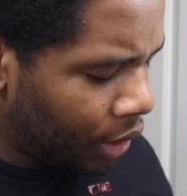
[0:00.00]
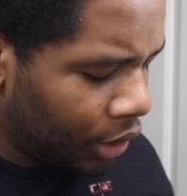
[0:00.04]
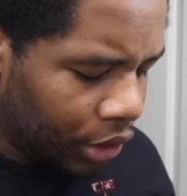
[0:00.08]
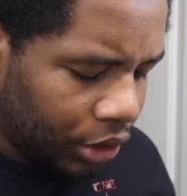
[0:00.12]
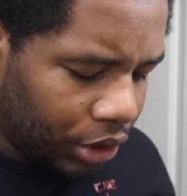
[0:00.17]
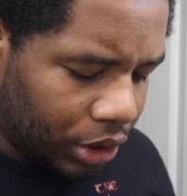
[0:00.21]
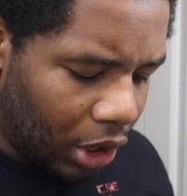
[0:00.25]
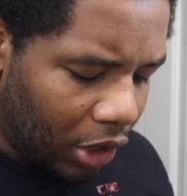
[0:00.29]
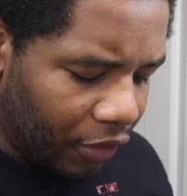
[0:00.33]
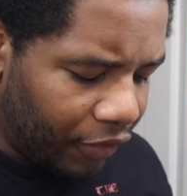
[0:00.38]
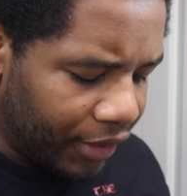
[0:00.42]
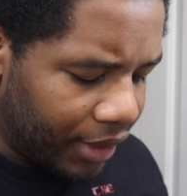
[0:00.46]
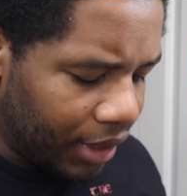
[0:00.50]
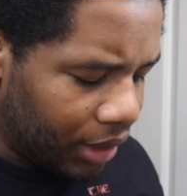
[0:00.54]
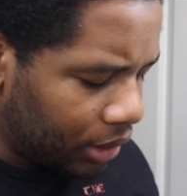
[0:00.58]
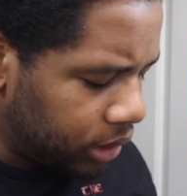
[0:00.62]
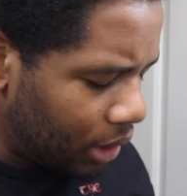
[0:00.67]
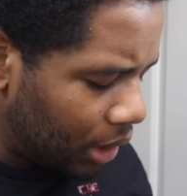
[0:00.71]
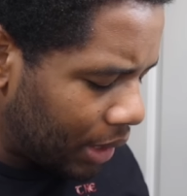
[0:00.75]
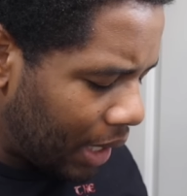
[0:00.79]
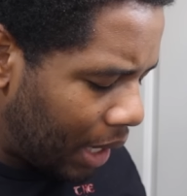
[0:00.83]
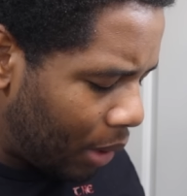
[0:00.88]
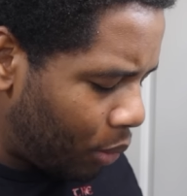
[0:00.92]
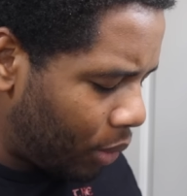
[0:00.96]
So for this
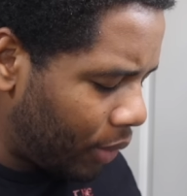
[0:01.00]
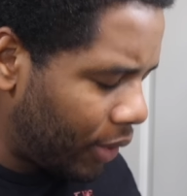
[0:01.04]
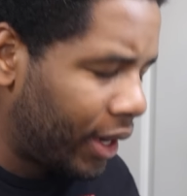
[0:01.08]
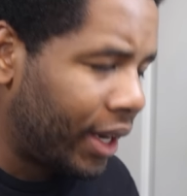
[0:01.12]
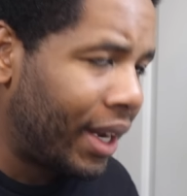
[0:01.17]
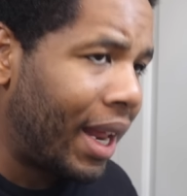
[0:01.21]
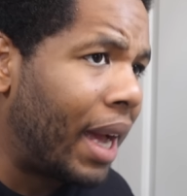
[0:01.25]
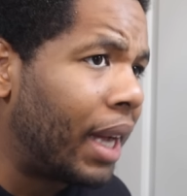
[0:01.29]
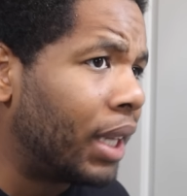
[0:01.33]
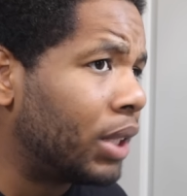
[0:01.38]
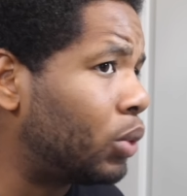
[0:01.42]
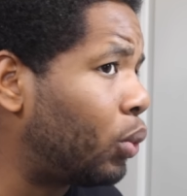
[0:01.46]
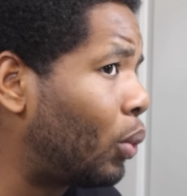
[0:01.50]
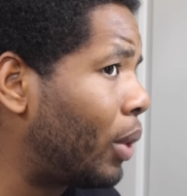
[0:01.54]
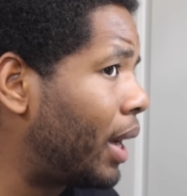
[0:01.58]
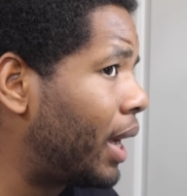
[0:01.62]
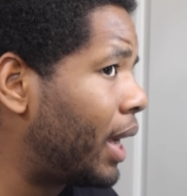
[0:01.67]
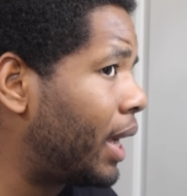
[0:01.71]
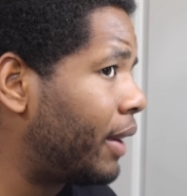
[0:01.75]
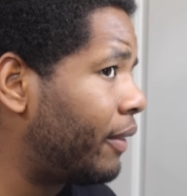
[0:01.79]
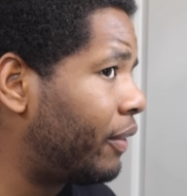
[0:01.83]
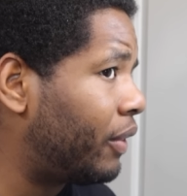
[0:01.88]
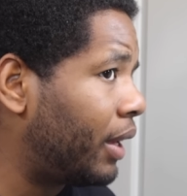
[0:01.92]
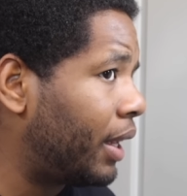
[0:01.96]
look, I want a nice
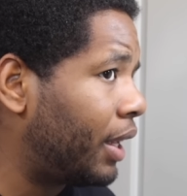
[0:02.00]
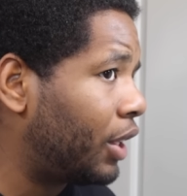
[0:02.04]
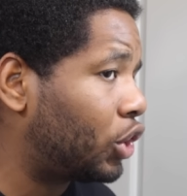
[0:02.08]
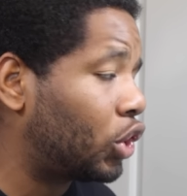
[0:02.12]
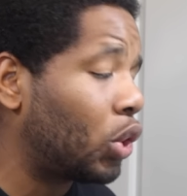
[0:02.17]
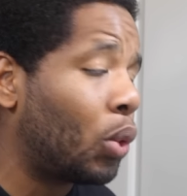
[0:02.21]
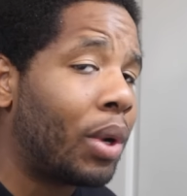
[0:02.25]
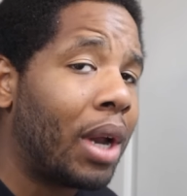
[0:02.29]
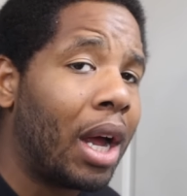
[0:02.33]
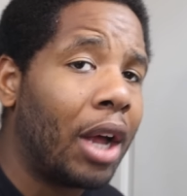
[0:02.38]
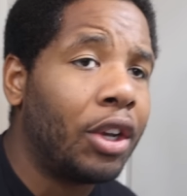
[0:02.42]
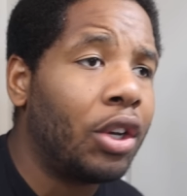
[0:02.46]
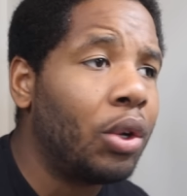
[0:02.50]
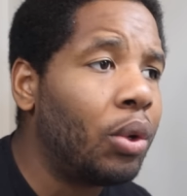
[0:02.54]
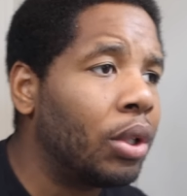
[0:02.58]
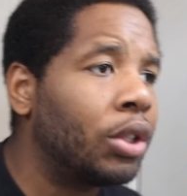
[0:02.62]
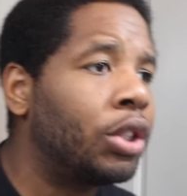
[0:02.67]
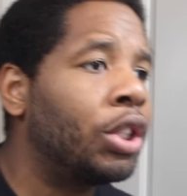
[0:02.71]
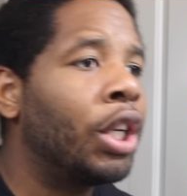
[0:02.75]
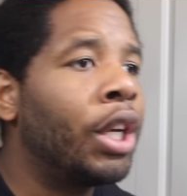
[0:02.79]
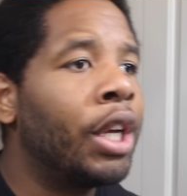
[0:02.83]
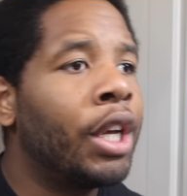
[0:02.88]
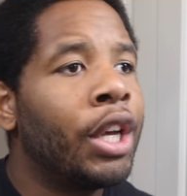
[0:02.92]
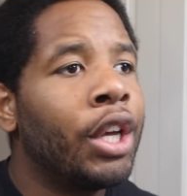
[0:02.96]
wave length. So what I'll do
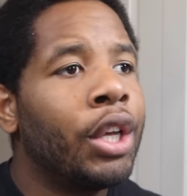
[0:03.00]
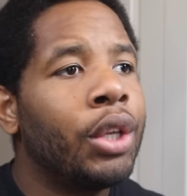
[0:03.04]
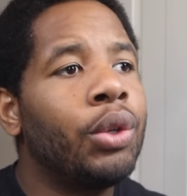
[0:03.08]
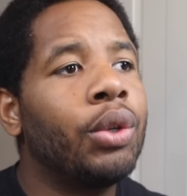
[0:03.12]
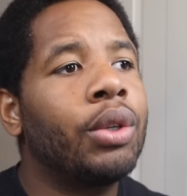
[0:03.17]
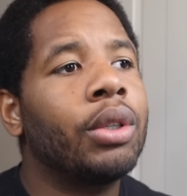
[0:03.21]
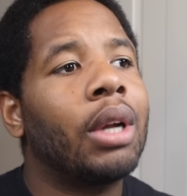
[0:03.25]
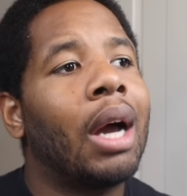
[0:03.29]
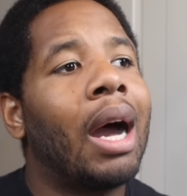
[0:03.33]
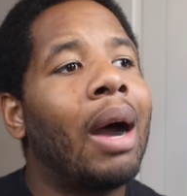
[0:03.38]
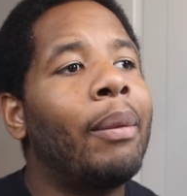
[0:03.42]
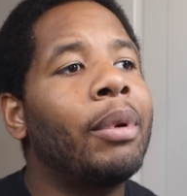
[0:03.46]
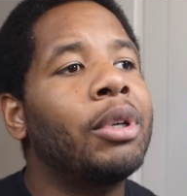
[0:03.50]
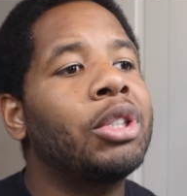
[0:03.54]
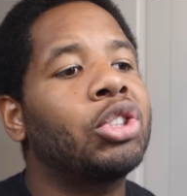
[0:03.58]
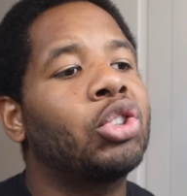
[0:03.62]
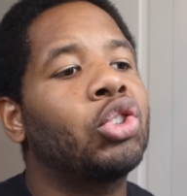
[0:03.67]
is, you can always